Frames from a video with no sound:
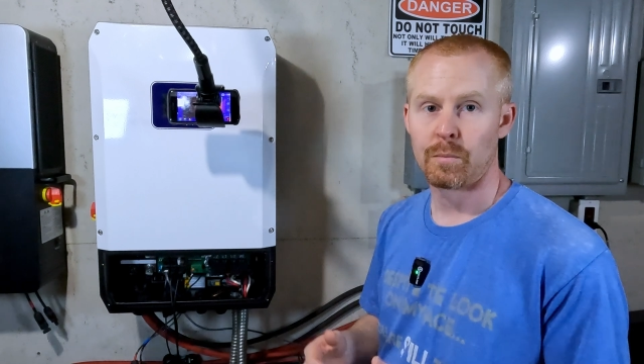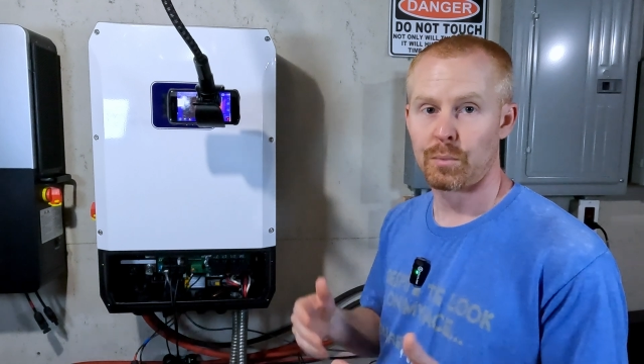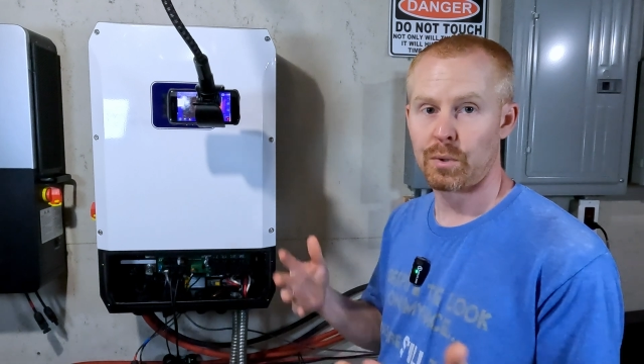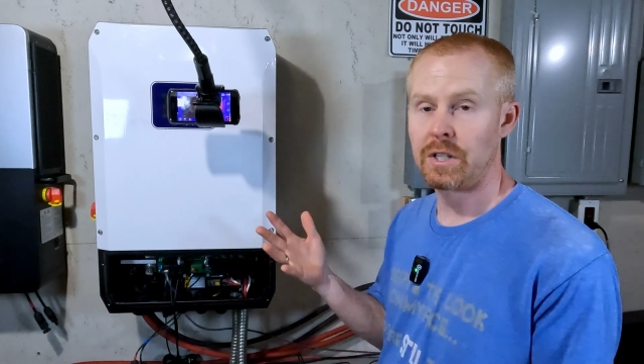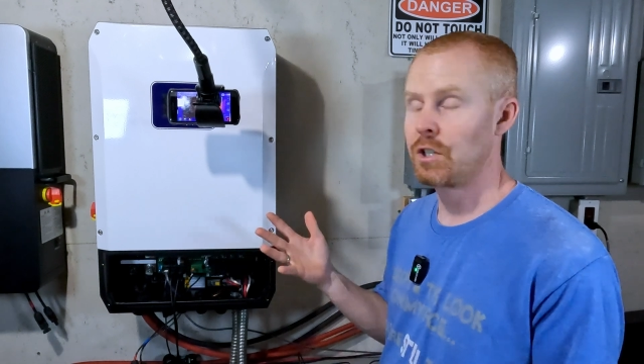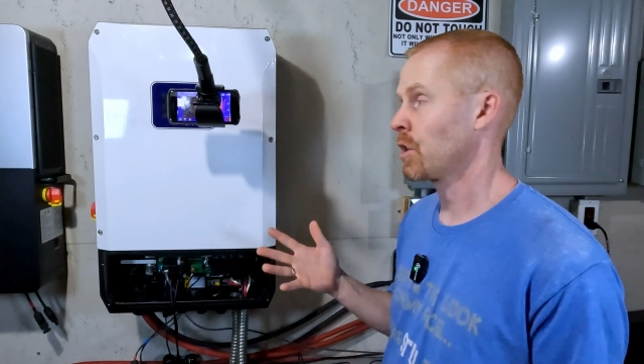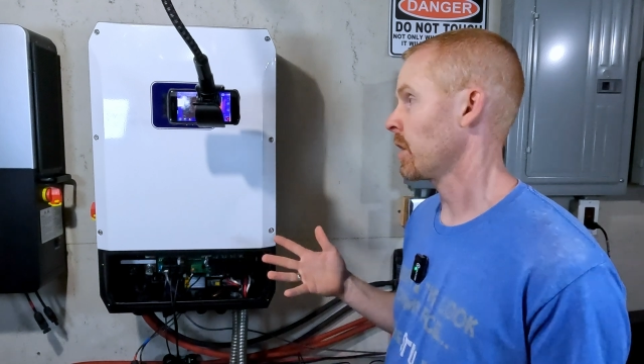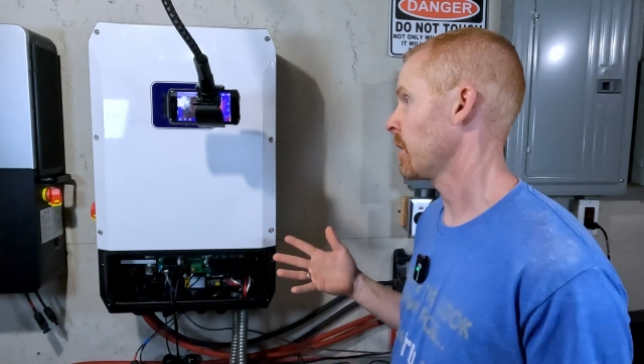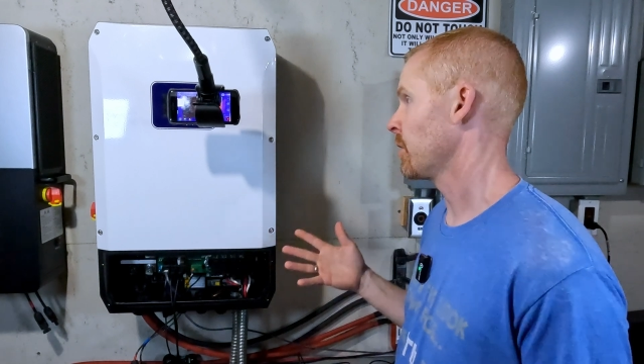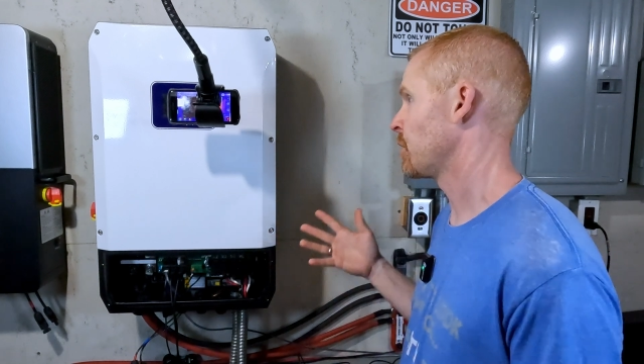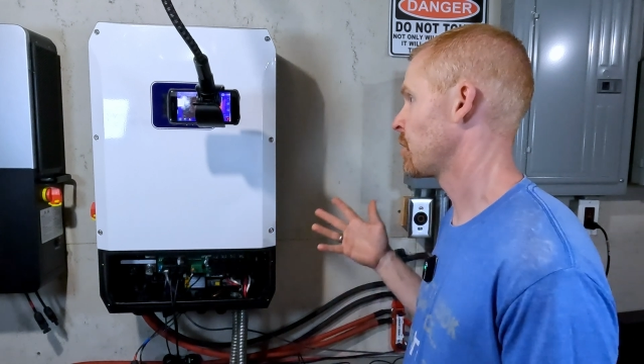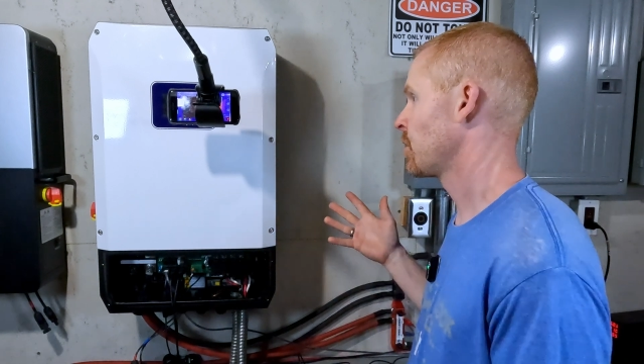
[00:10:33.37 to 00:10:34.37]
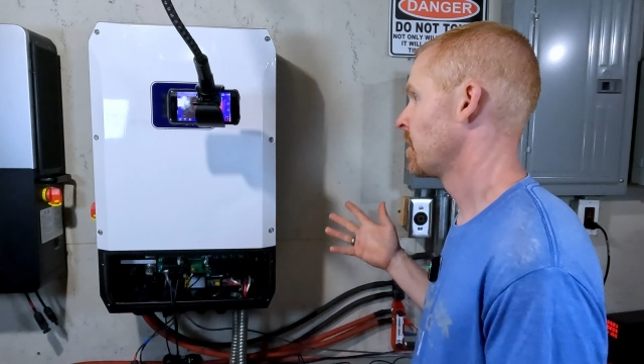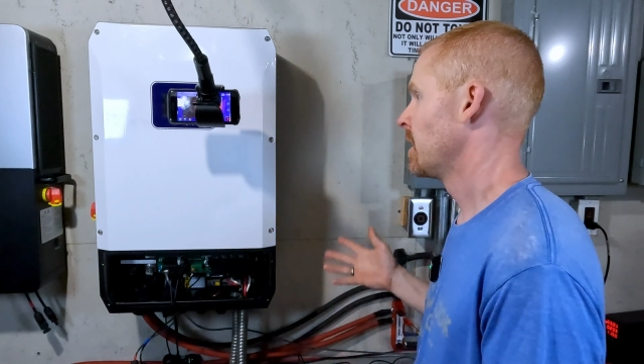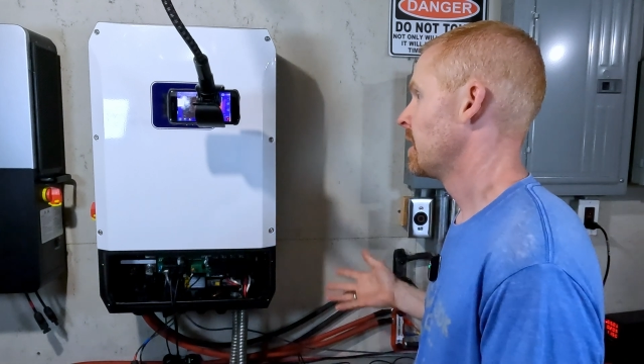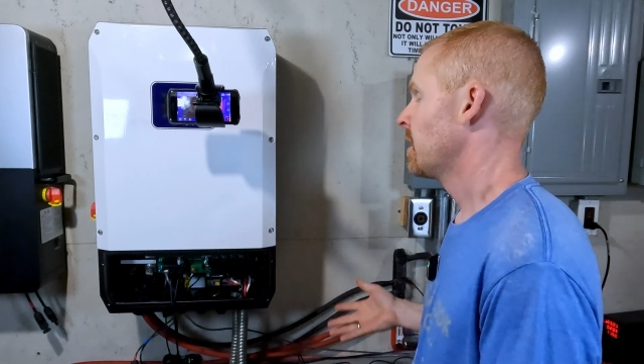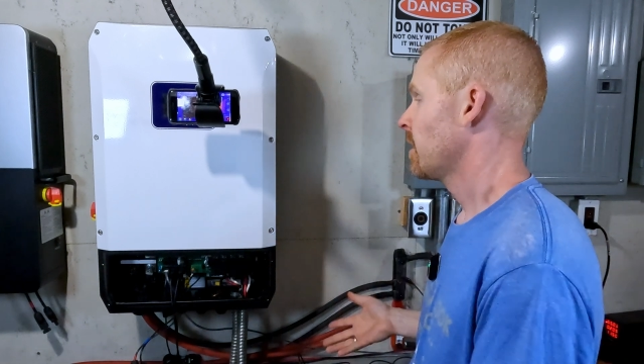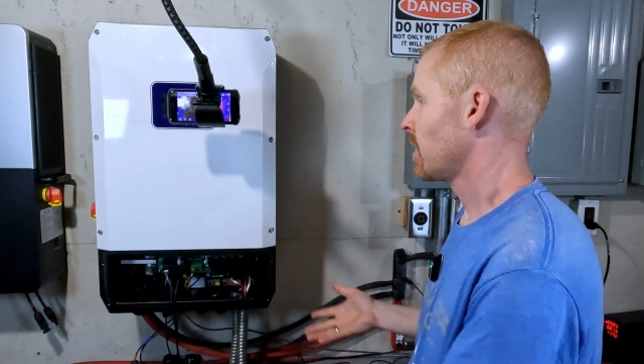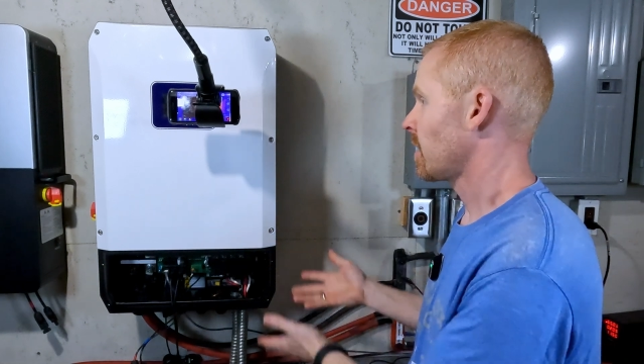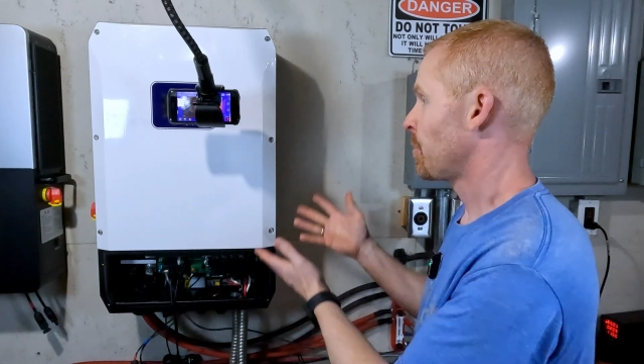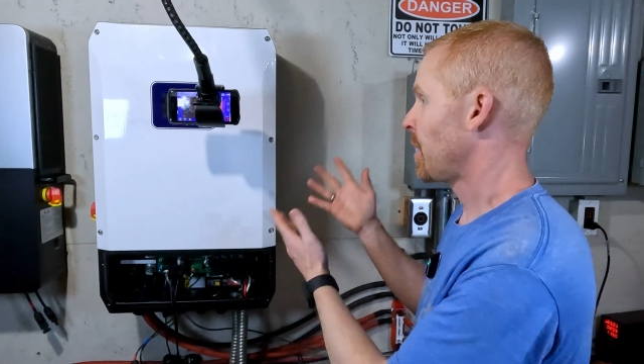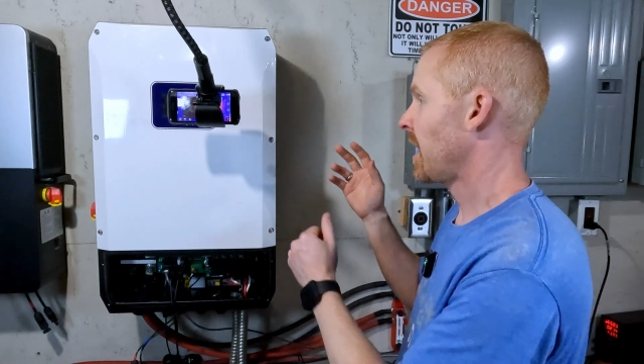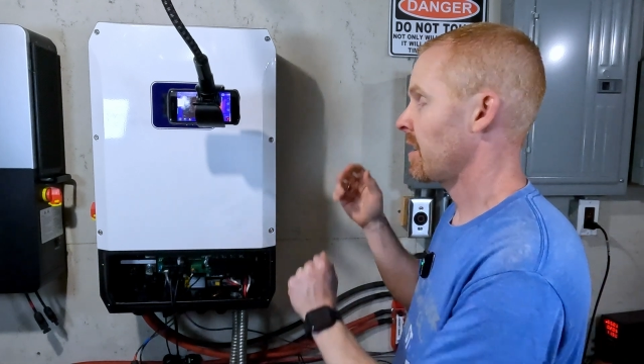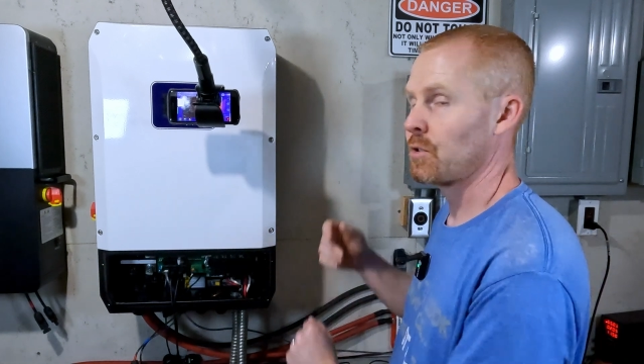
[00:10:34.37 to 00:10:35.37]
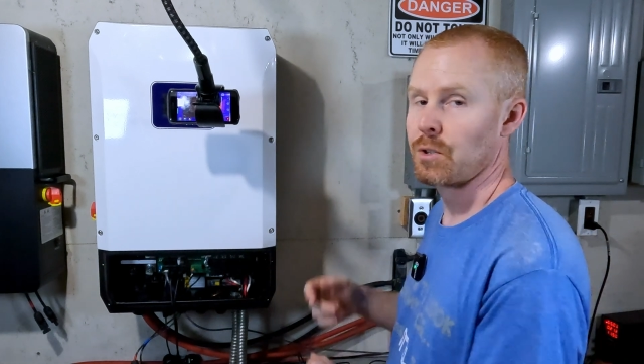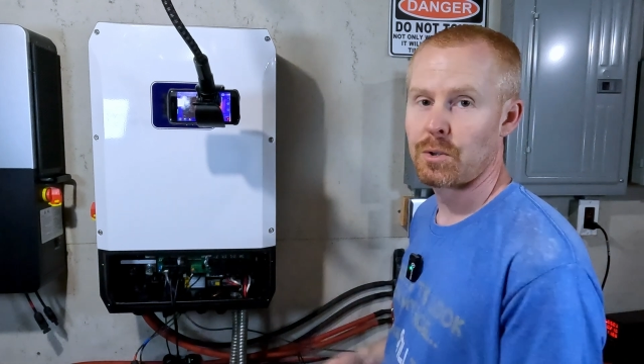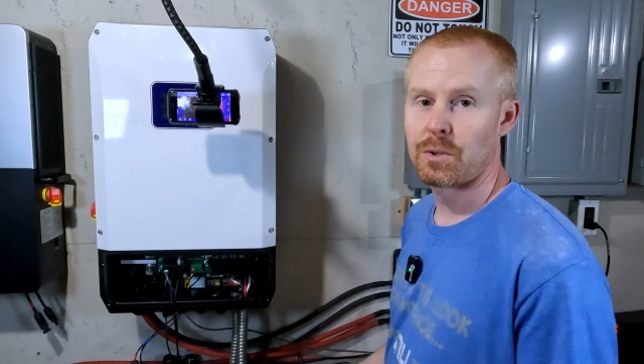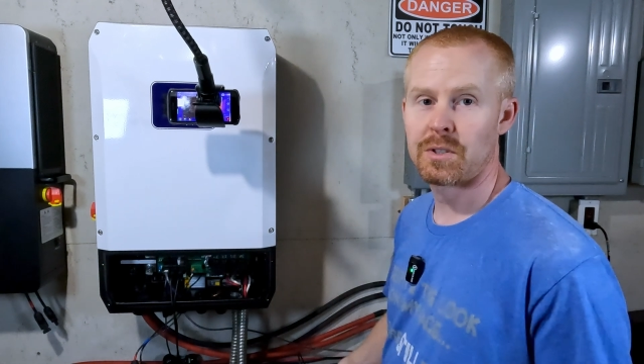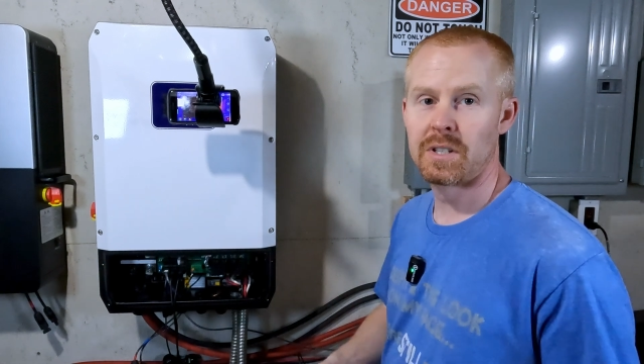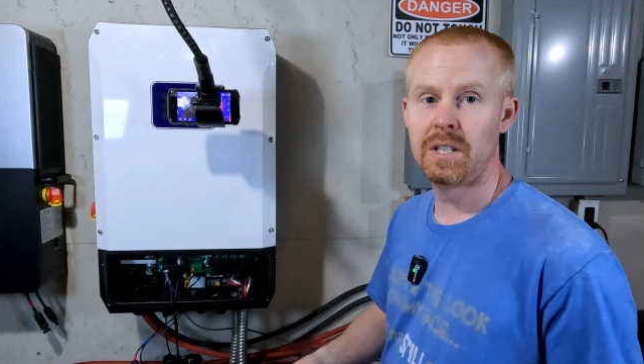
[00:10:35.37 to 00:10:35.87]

pre-charge the capacitors